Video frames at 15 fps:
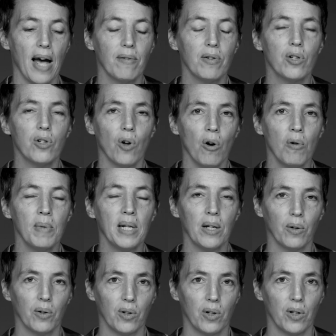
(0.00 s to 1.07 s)
have so many
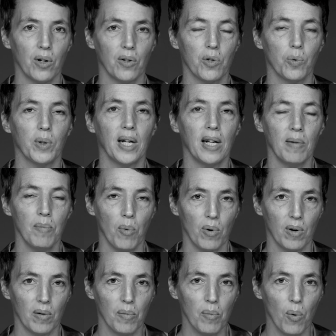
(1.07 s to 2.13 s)
older adults, and we're getting
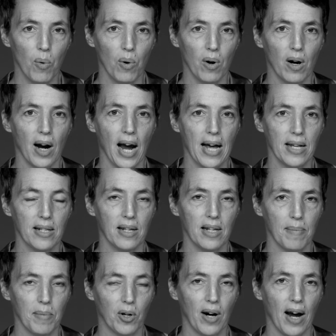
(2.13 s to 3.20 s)
more and more as the
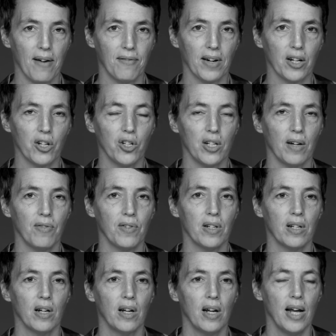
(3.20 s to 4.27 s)
demographic
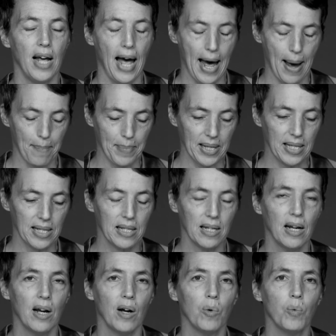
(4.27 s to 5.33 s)
shift happens.
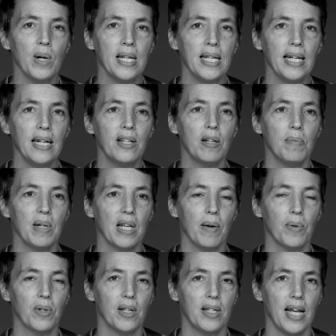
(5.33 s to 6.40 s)
We need to be
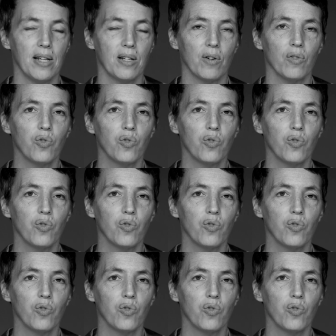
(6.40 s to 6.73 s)
able to test